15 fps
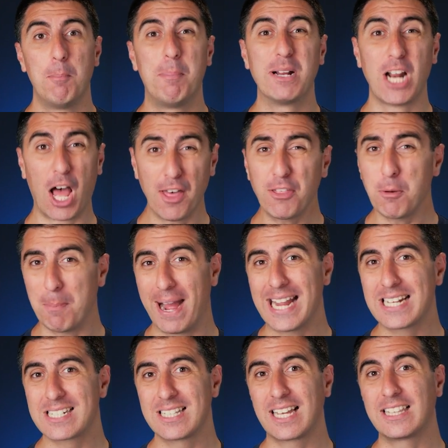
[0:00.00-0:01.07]
But other
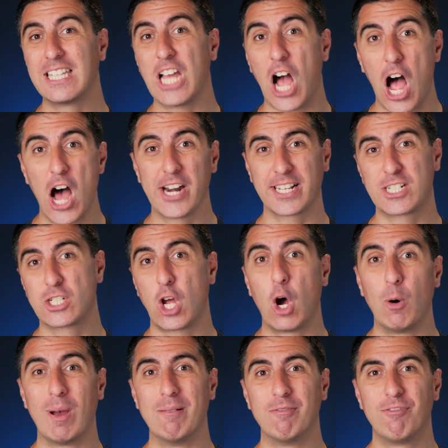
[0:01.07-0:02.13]
mics, like the Audix
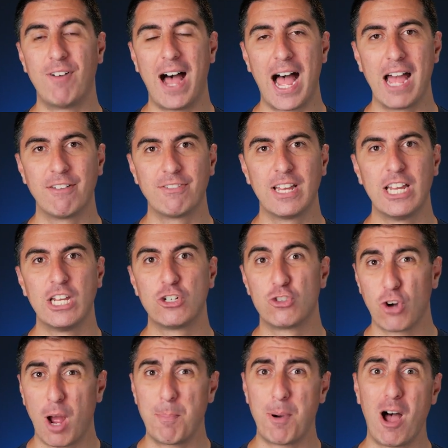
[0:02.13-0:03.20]
OM5,
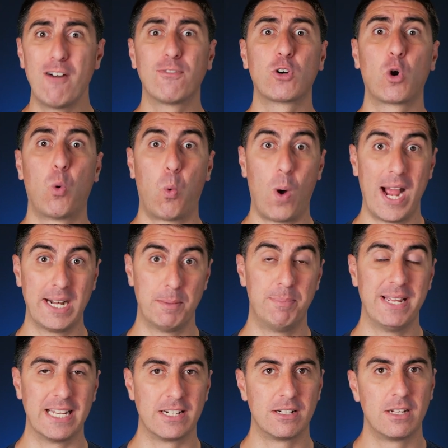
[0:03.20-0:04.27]
drop off quite a
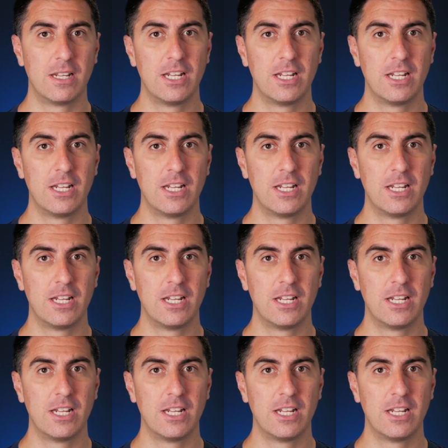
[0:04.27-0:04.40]
bit.